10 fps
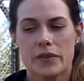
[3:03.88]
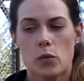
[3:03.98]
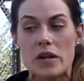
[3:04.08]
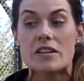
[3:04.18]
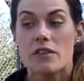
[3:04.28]

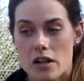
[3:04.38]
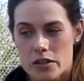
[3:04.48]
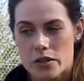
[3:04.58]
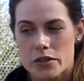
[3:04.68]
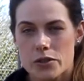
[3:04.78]
we follow
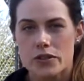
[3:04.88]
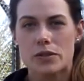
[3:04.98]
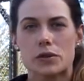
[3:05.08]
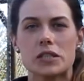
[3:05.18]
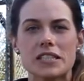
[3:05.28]
those three
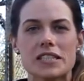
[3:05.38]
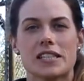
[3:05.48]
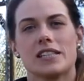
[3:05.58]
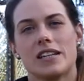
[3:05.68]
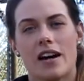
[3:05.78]
rules
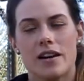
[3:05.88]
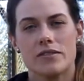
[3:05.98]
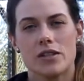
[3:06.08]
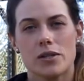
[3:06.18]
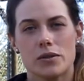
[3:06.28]
of
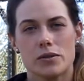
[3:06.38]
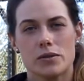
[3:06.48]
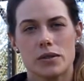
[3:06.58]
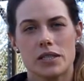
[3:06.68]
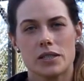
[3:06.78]

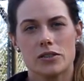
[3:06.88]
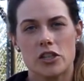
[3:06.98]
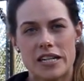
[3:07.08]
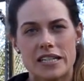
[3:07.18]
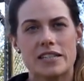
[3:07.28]
no
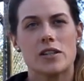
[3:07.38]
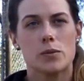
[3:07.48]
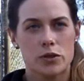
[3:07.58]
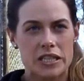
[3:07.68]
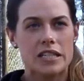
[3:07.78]
trading, no
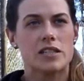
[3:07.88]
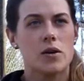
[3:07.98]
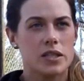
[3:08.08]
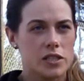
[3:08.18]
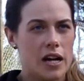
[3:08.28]
breeding, no
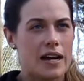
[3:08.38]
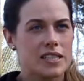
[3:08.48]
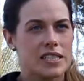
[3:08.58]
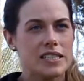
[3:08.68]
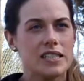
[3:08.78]

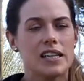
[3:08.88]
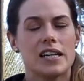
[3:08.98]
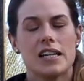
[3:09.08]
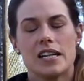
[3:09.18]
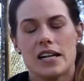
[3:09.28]
interacting.
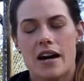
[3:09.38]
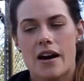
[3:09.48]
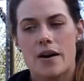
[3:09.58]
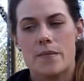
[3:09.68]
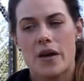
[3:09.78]

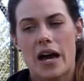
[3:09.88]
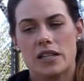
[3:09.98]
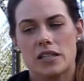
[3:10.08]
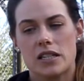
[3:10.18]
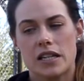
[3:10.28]

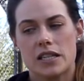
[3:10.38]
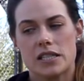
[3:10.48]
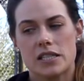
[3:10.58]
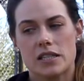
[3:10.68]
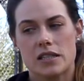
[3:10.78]
And
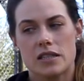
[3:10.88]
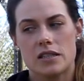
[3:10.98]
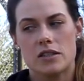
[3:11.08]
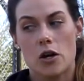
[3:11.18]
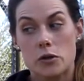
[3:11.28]

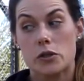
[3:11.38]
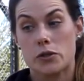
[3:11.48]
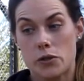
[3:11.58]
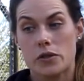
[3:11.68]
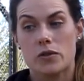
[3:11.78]
those are
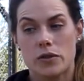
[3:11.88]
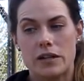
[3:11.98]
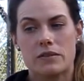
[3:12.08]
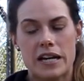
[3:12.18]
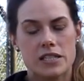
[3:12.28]
sort of the
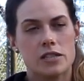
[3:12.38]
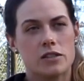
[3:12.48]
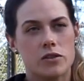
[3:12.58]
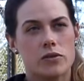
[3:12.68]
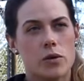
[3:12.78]
red flags to
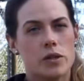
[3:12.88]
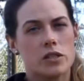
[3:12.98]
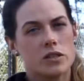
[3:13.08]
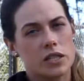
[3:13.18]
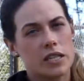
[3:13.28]
look for when
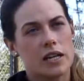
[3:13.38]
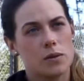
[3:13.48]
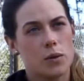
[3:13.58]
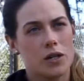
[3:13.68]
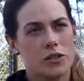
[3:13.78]
you're looking at a
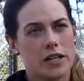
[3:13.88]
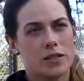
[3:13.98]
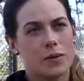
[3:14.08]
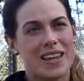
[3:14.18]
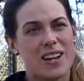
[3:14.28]

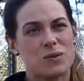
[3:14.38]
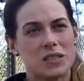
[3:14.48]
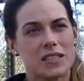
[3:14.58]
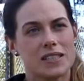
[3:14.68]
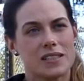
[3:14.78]
project with animals.